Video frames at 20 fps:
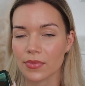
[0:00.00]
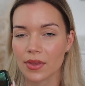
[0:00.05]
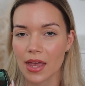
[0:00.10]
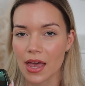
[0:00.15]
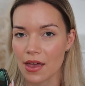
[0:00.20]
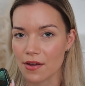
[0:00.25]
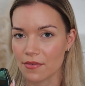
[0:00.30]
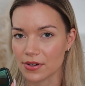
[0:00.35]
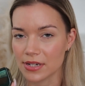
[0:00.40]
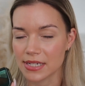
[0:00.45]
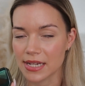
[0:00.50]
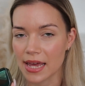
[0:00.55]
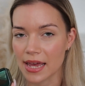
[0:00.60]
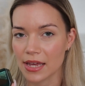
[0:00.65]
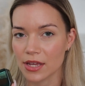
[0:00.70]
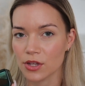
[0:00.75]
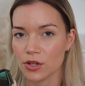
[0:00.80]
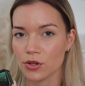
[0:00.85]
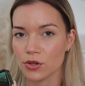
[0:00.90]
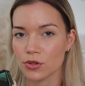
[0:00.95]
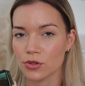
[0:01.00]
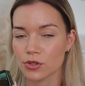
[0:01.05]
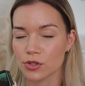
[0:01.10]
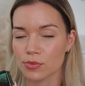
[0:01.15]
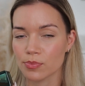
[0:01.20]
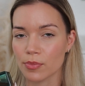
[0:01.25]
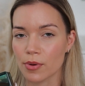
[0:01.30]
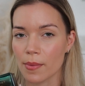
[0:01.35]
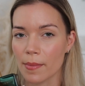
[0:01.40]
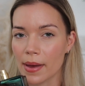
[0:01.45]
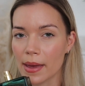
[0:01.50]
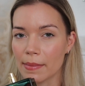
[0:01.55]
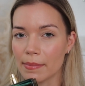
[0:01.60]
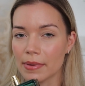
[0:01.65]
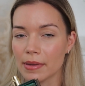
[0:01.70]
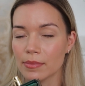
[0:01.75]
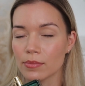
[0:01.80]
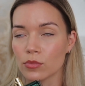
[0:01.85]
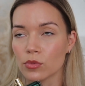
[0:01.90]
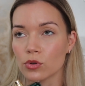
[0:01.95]
everyday use, but maybe
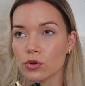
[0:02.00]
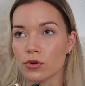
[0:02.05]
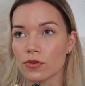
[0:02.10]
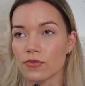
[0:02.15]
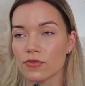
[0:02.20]
more